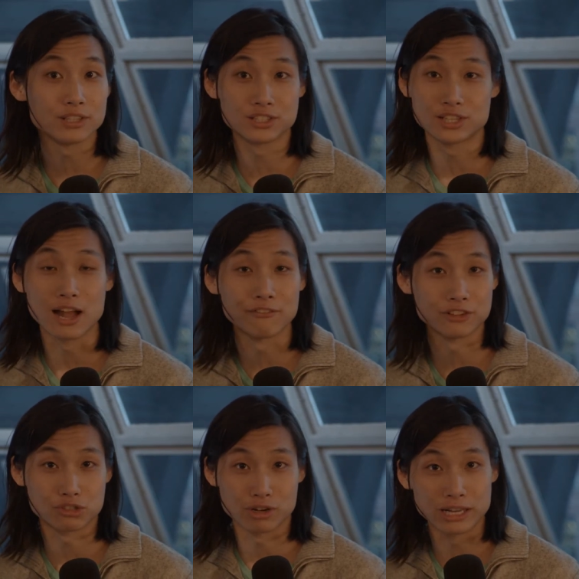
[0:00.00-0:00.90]
stuff
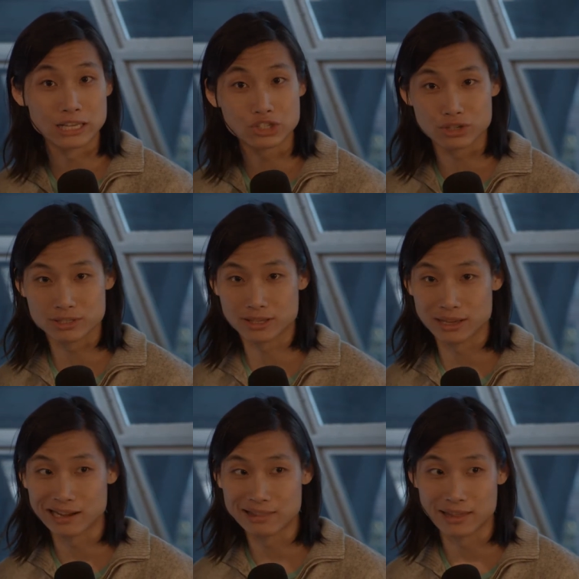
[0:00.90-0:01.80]
is really
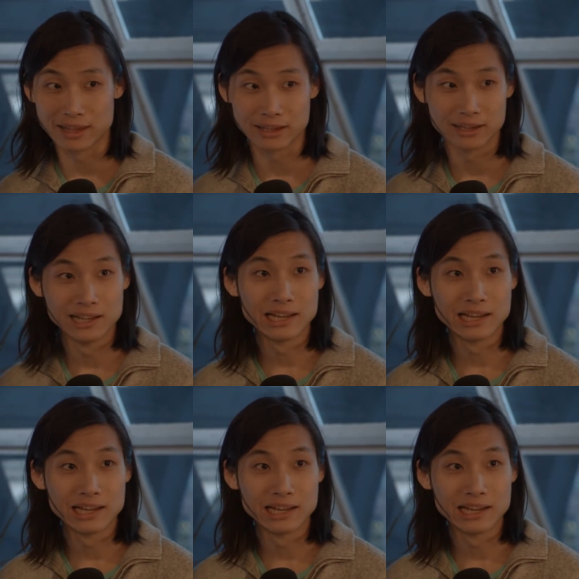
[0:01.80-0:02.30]
interesting, I think.